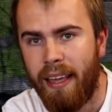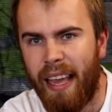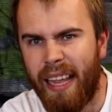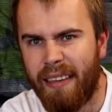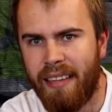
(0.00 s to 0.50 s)

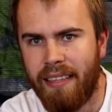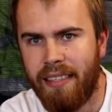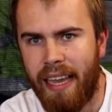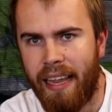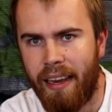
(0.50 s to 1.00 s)
it does
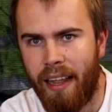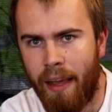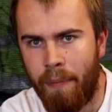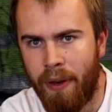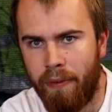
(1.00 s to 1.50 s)
get
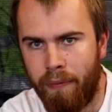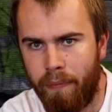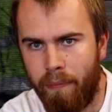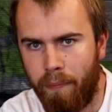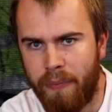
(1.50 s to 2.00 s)
a bit of
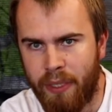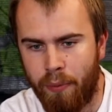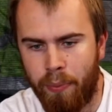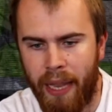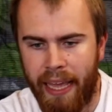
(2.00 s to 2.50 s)
sort
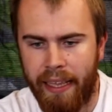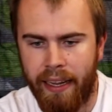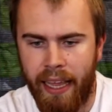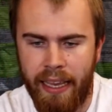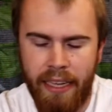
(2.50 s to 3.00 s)
of play in
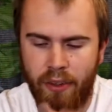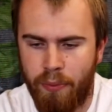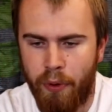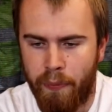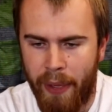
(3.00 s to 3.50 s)
it, and they do
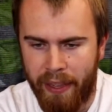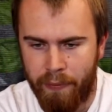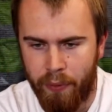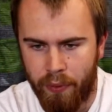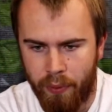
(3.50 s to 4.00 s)
move back and
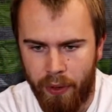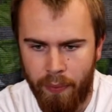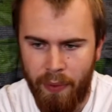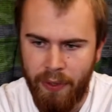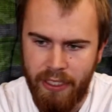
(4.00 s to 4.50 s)
forth quite a
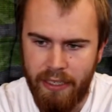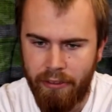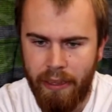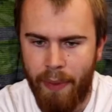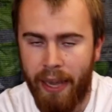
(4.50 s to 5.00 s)
bit, which doesn't
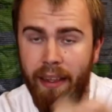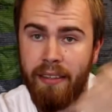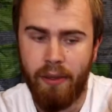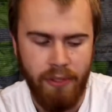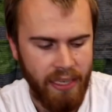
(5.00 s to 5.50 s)
really matter
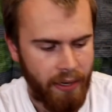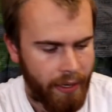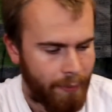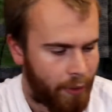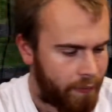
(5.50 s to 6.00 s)
as long as they don't
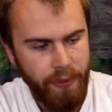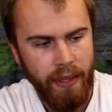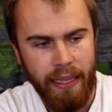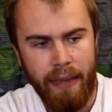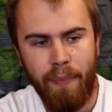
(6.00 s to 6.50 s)
come off.
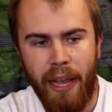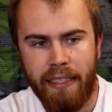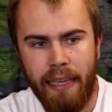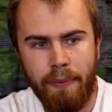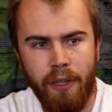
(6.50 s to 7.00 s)
The impact
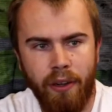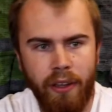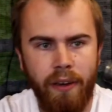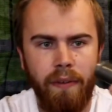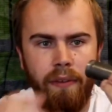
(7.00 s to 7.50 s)
deep
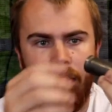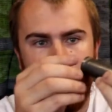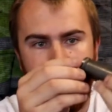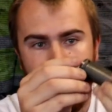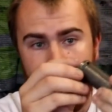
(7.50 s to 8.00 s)
socket,
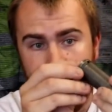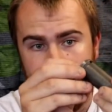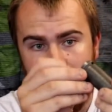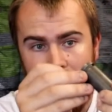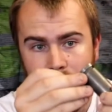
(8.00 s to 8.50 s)
this one
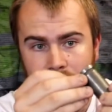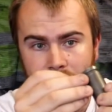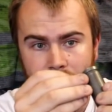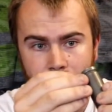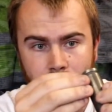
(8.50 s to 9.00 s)
doesn't have
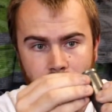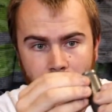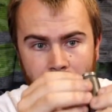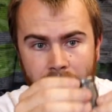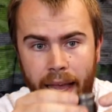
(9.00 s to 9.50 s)
any
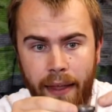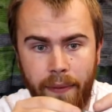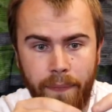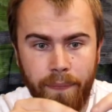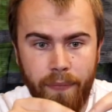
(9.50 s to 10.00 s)

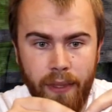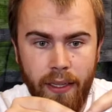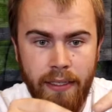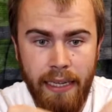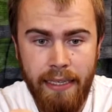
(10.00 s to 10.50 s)

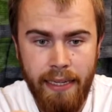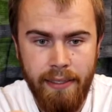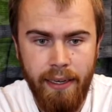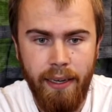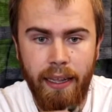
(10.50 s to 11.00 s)

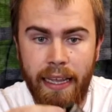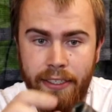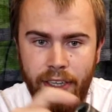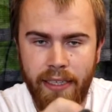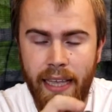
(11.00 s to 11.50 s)
detents in it, it
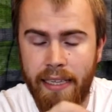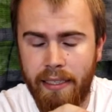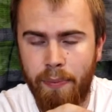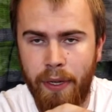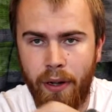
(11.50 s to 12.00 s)
just has
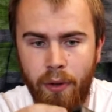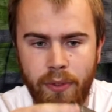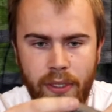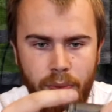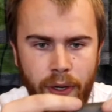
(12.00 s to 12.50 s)
the
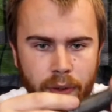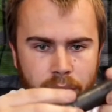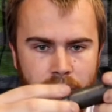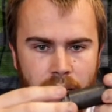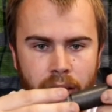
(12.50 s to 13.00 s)
pinholes as well.
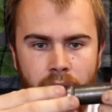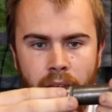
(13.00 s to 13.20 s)
So